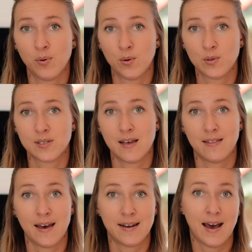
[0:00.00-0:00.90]
poles
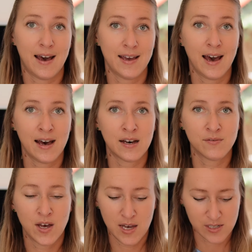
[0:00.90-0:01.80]
that I
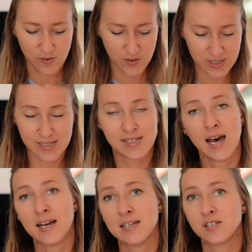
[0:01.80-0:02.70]
have, different
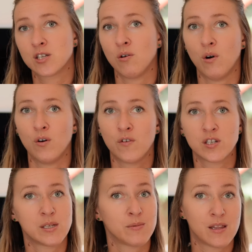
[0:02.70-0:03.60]
designs, go over
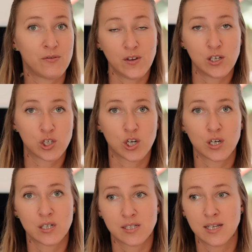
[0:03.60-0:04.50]
some of the
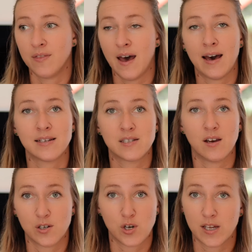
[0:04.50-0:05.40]
features that
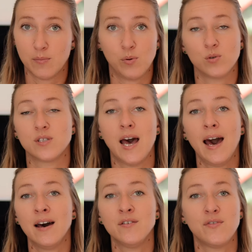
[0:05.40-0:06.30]
trekking poles
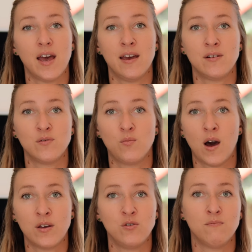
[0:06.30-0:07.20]
have and
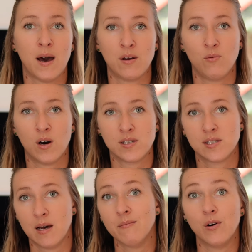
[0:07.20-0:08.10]
why you might want
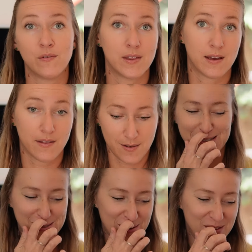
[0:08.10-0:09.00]
some over the other.
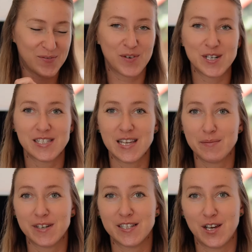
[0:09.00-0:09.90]
So the first thing
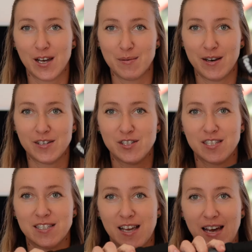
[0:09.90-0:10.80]
I'm going to talk about, just
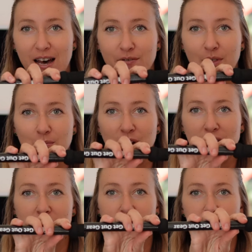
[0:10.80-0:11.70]
because I have them
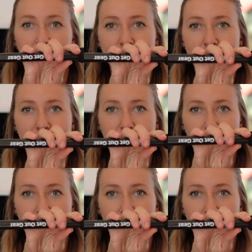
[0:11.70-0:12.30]
right here, is